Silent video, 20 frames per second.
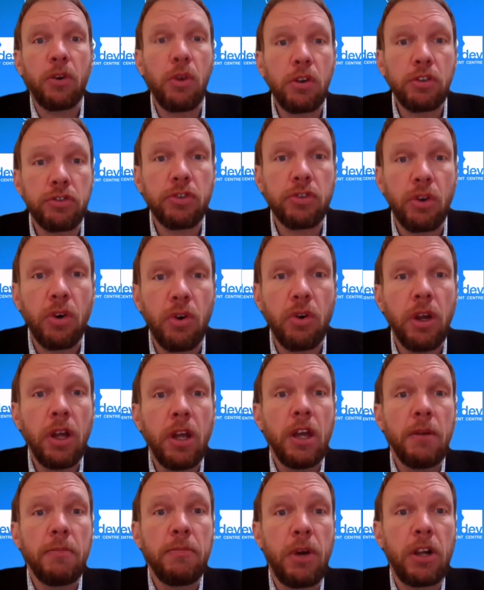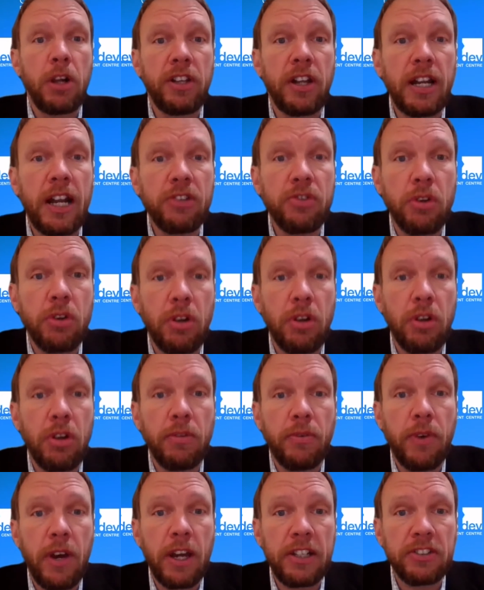And also,
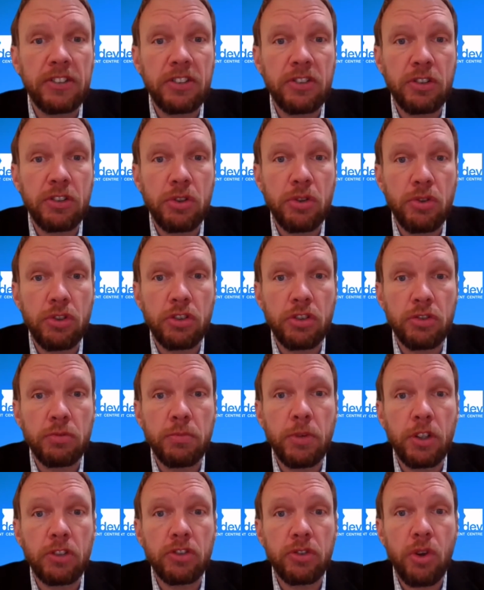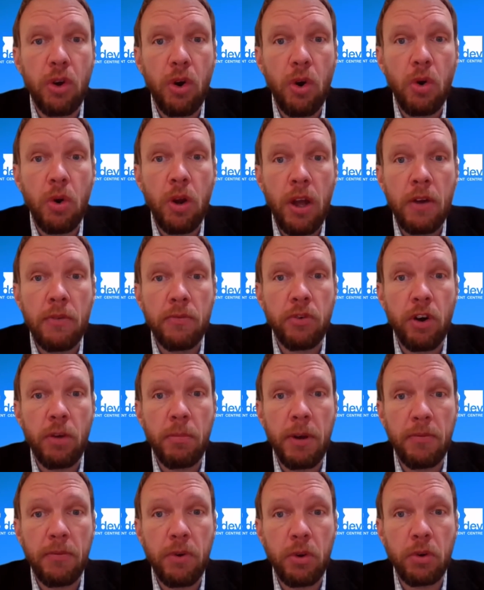multilateral finance institutions must go
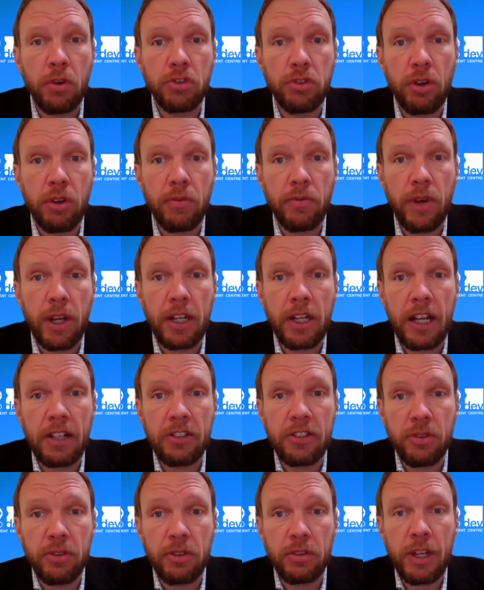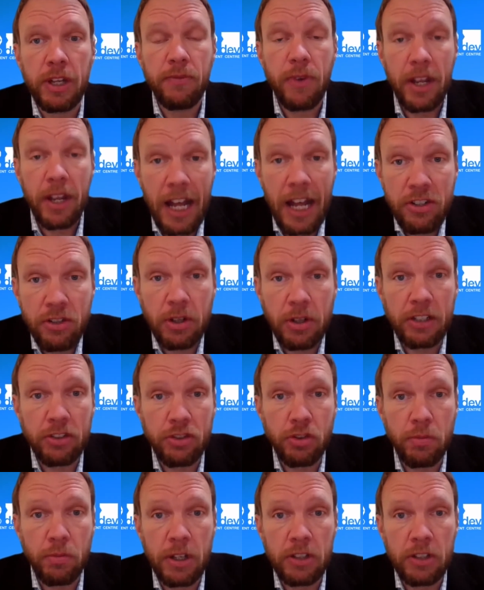from a focus on financial